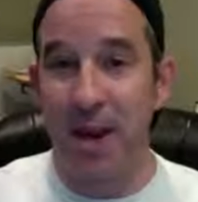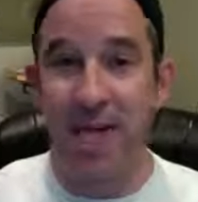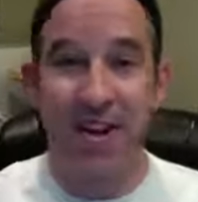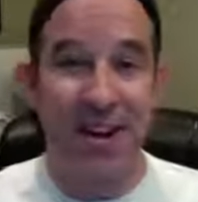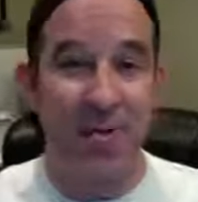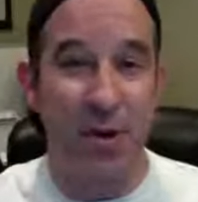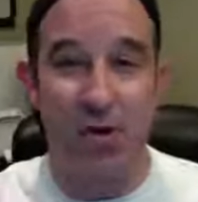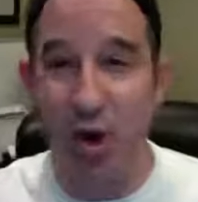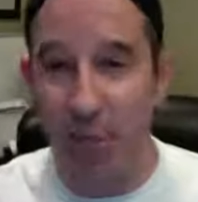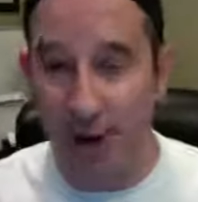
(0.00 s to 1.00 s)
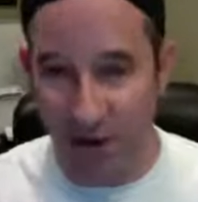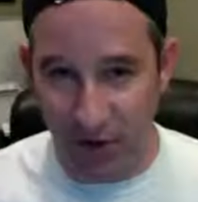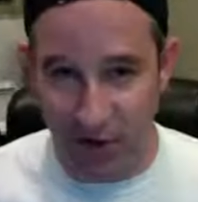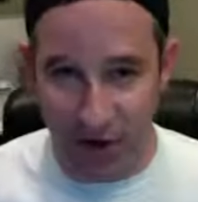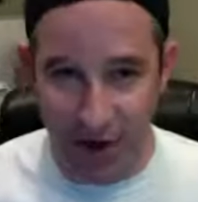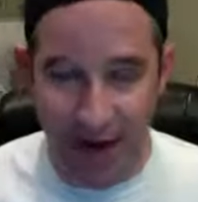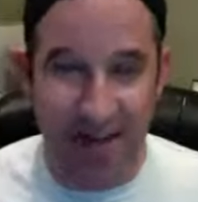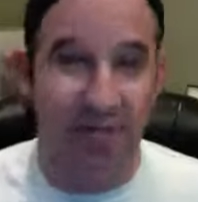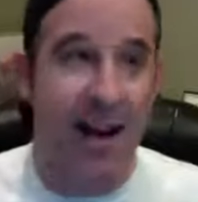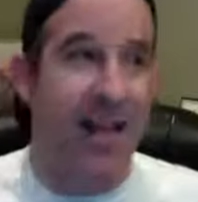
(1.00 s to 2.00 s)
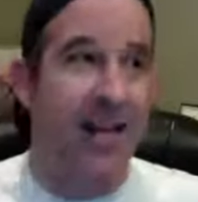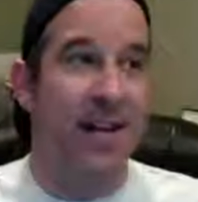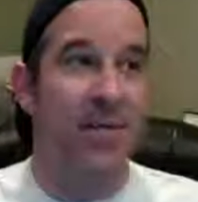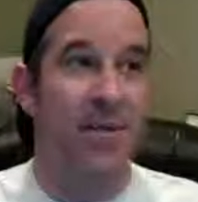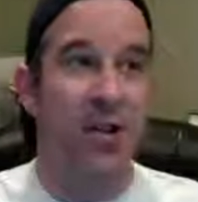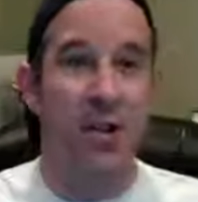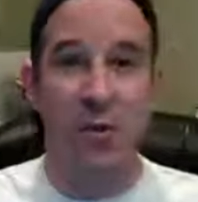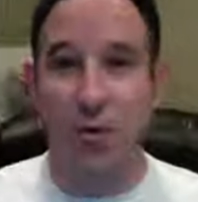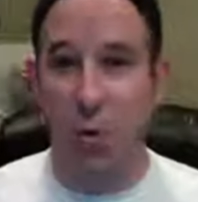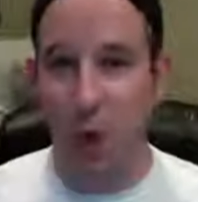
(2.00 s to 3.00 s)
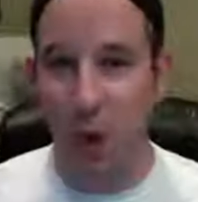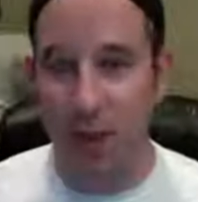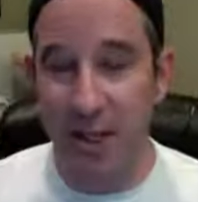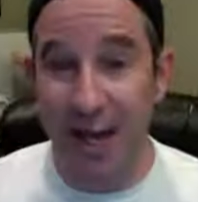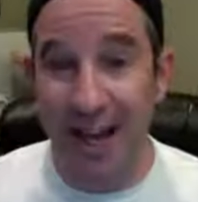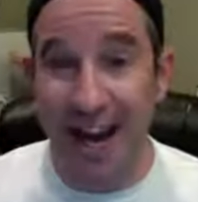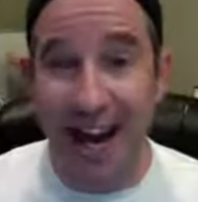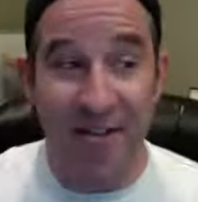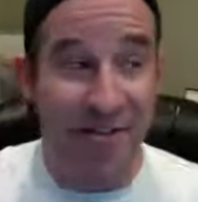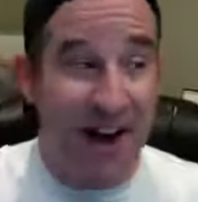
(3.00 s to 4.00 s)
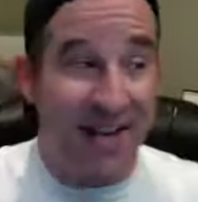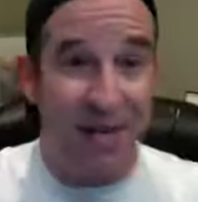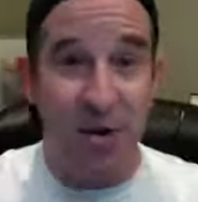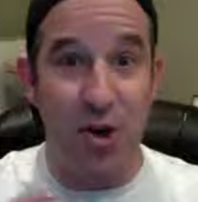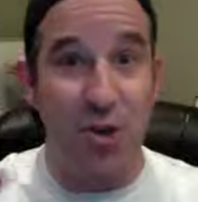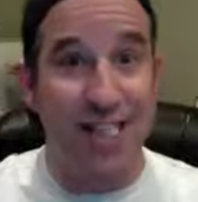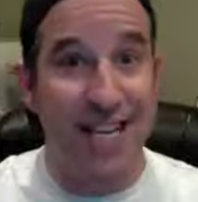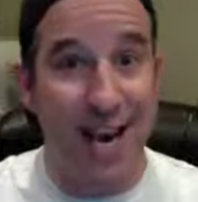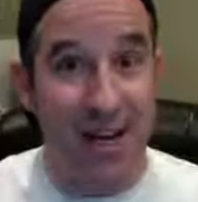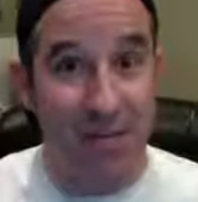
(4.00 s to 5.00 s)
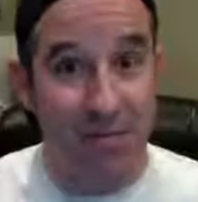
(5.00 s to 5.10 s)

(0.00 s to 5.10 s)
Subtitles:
Invite them to draw pictures. Invite them to use words. Invite them to do a skit.